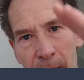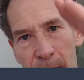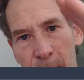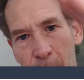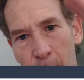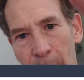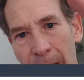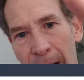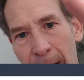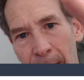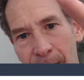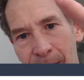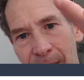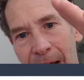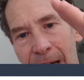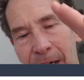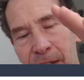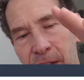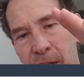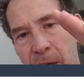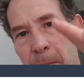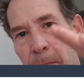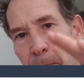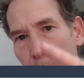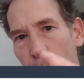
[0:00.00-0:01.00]
the route is
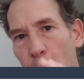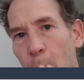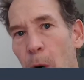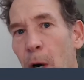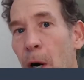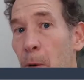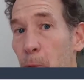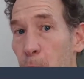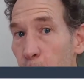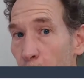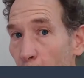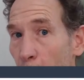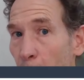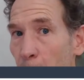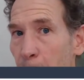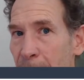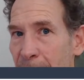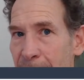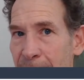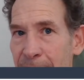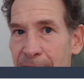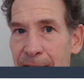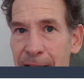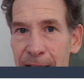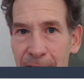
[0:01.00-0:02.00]
actually more
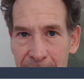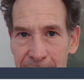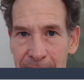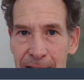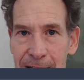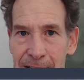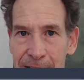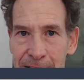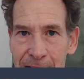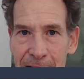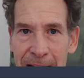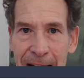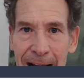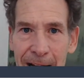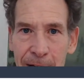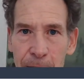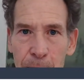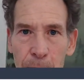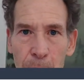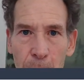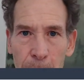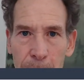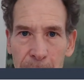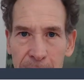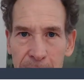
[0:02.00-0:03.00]
aerobic than it is
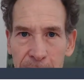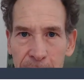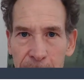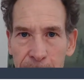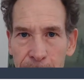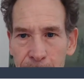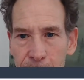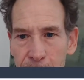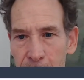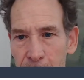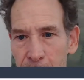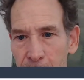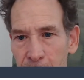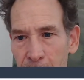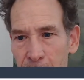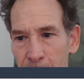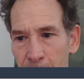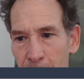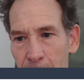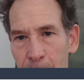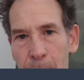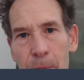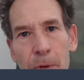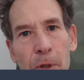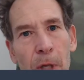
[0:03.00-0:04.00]
anaerobic.
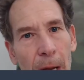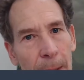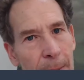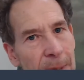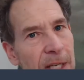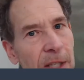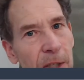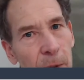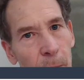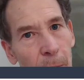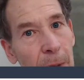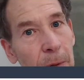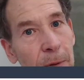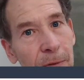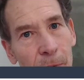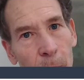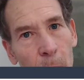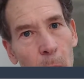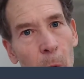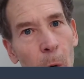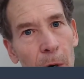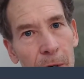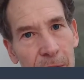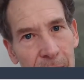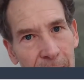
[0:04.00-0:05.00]
Climbing at the Red River
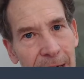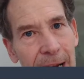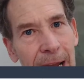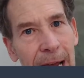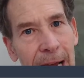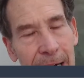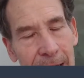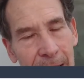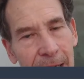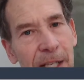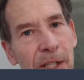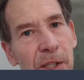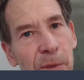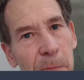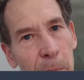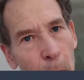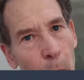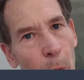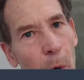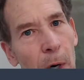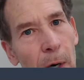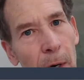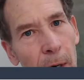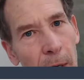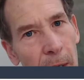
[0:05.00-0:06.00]
Gorge, again, it's
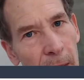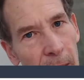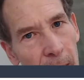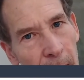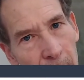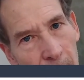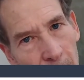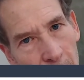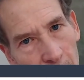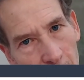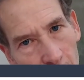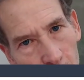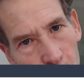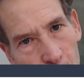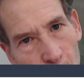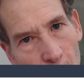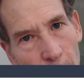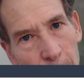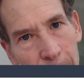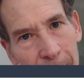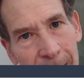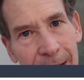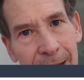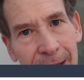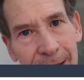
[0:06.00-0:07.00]
more
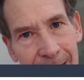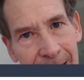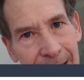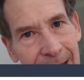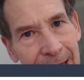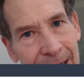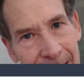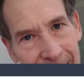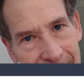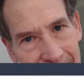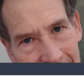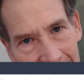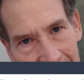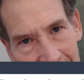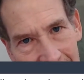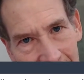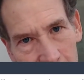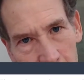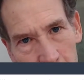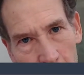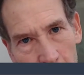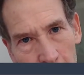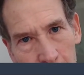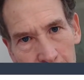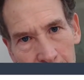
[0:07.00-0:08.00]
aerobic than it is
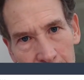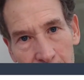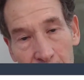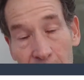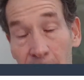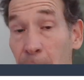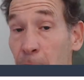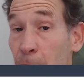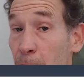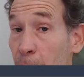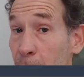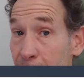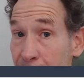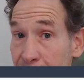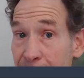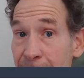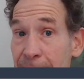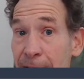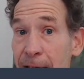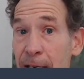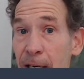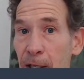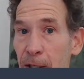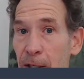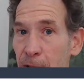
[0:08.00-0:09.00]
anaerobic. You
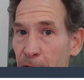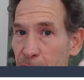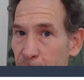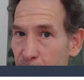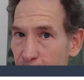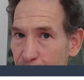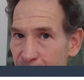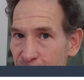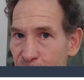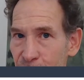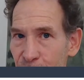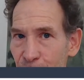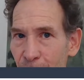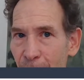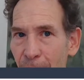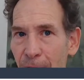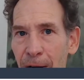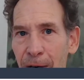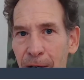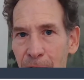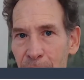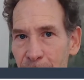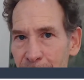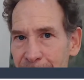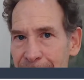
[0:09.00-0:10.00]
need to be
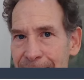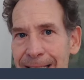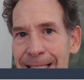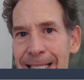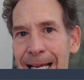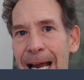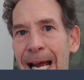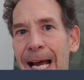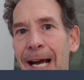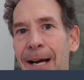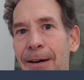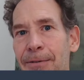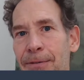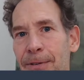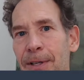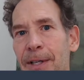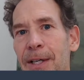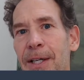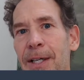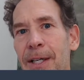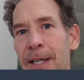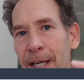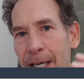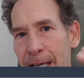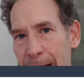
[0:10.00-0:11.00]
strong. You need to have
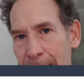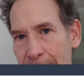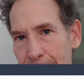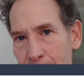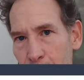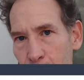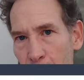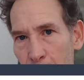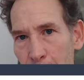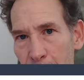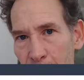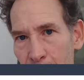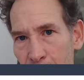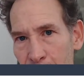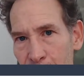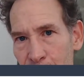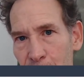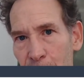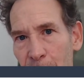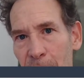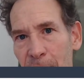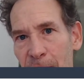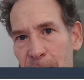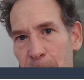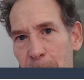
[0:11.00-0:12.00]
an anaerobic
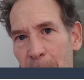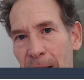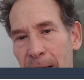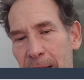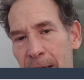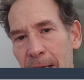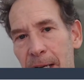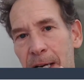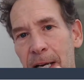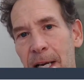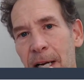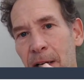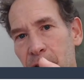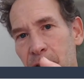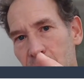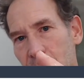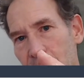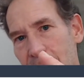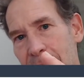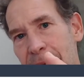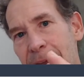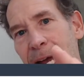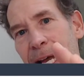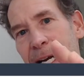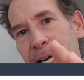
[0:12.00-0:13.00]
reserve, but
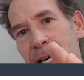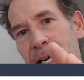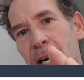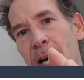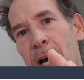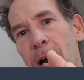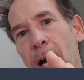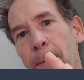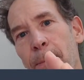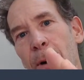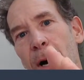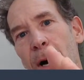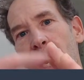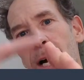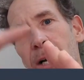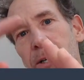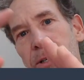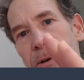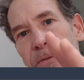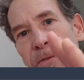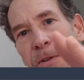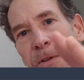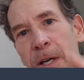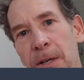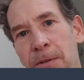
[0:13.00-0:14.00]
to get up
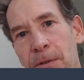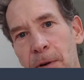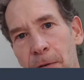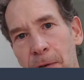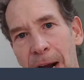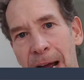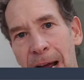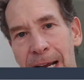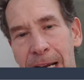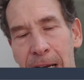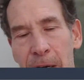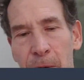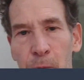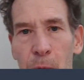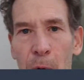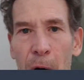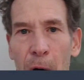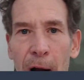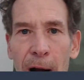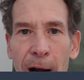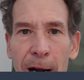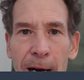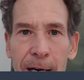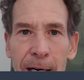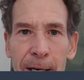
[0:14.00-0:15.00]
100 feet of overhanging
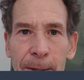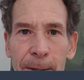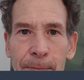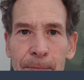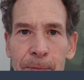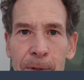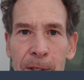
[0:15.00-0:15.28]
rock